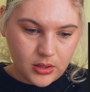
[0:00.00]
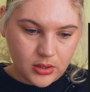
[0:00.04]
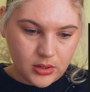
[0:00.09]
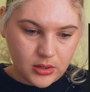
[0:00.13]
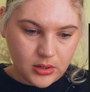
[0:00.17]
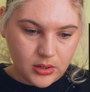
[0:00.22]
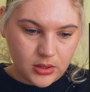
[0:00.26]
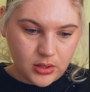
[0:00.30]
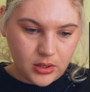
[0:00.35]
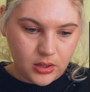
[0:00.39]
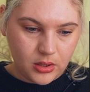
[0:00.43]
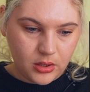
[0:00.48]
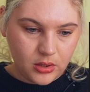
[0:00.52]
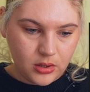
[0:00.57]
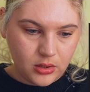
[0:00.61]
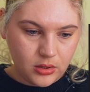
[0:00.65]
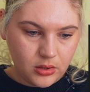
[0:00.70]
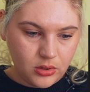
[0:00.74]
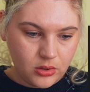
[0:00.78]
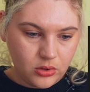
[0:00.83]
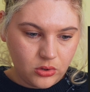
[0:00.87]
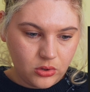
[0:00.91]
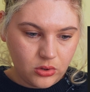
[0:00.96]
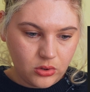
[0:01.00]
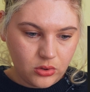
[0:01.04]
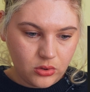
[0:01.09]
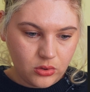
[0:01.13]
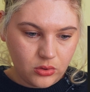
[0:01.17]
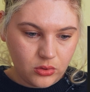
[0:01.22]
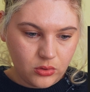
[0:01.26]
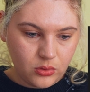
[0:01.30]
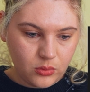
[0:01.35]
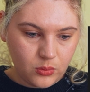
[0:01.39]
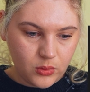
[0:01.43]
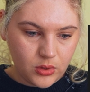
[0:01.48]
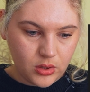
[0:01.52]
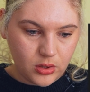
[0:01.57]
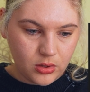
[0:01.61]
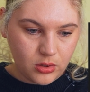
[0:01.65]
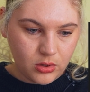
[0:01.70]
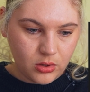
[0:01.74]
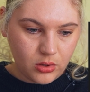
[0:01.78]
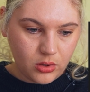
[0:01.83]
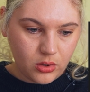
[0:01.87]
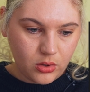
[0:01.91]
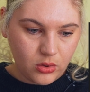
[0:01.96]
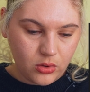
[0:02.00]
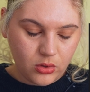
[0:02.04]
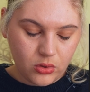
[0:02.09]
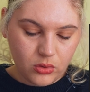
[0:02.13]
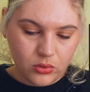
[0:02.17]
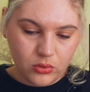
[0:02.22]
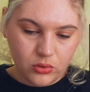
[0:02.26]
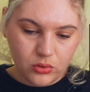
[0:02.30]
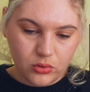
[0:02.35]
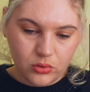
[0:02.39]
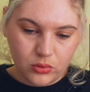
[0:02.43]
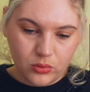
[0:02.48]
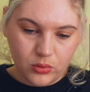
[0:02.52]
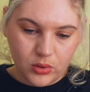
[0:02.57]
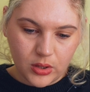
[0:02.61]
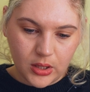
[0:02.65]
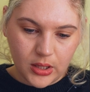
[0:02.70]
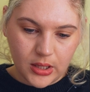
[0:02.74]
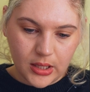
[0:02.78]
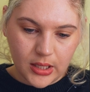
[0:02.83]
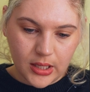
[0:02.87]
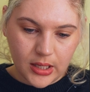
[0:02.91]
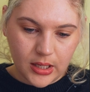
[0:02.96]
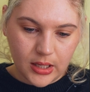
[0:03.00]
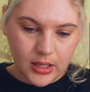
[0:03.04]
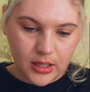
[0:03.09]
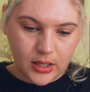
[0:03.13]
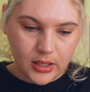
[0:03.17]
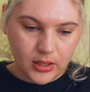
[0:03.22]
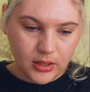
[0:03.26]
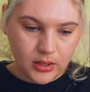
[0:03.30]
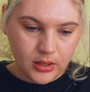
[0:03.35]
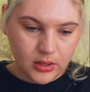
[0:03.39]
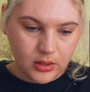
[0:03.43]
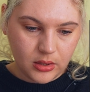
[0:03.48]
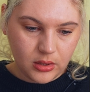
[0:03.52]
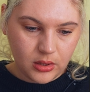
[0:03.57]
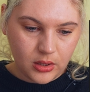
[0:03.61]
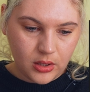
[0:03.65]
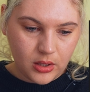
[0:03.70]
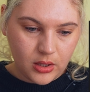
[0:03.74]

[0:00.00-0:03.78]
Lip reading: seeing you in a whole new light.